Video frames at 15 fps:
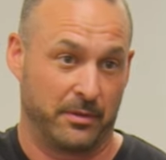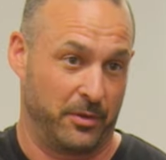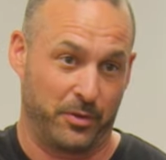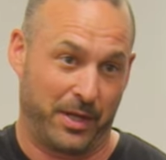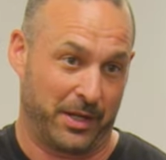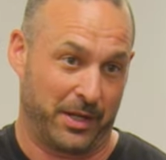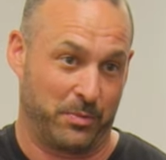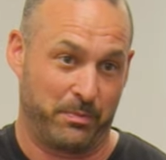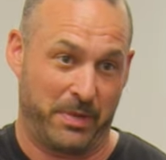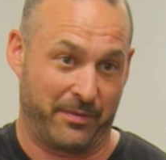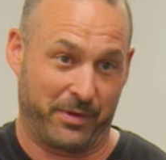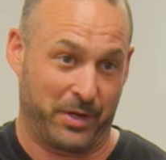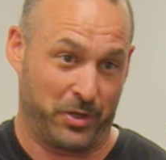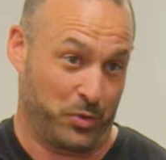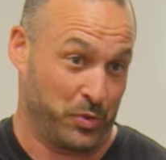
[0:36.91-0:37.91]
you think you'd be
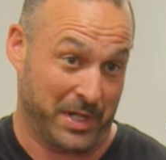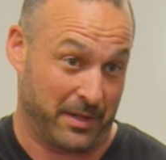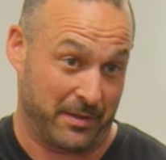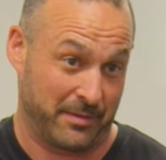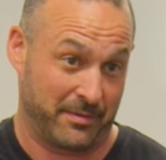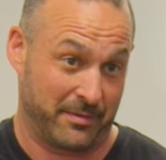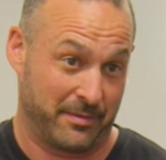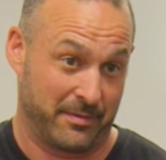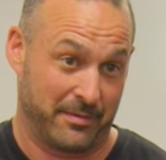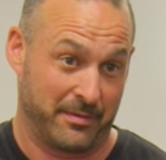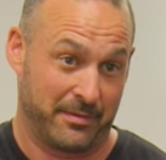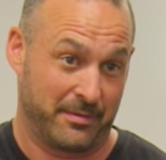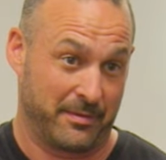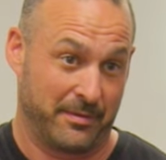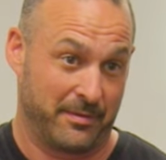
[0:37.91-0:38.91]
able to use it?
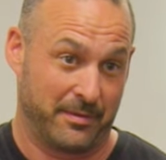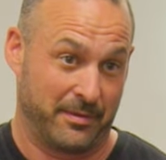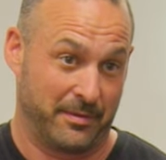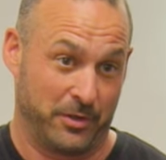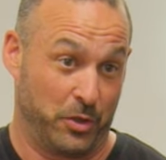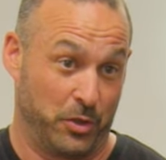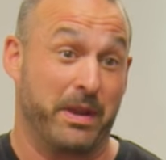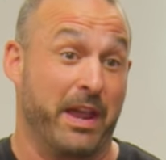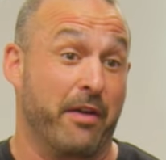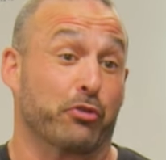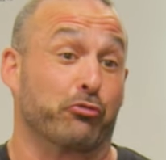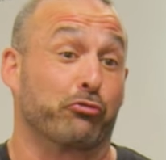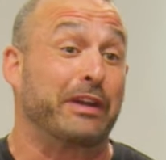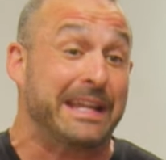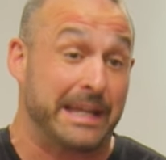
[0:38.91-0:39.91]
You'd be able
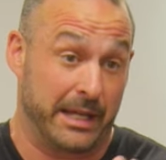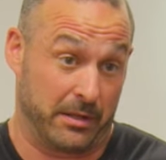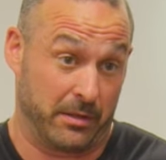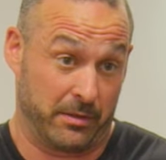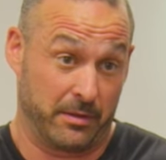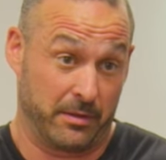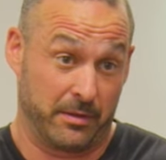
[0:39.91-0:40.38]
to read it?